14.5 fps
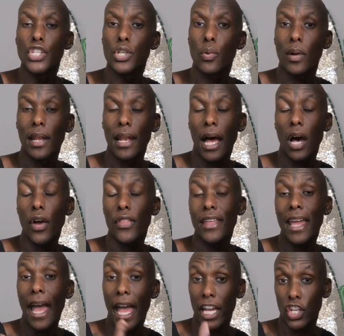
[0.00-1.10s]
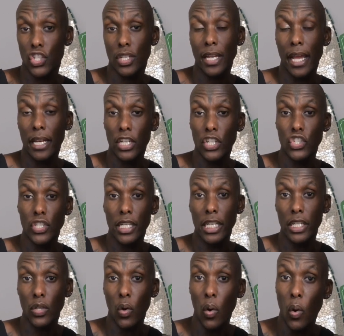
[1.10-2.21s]
to allow the action energy
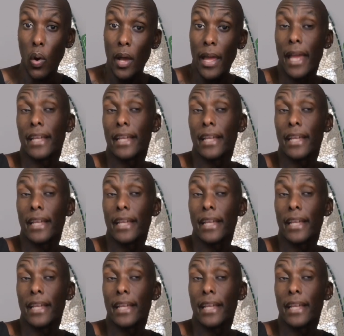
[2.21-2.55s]
you're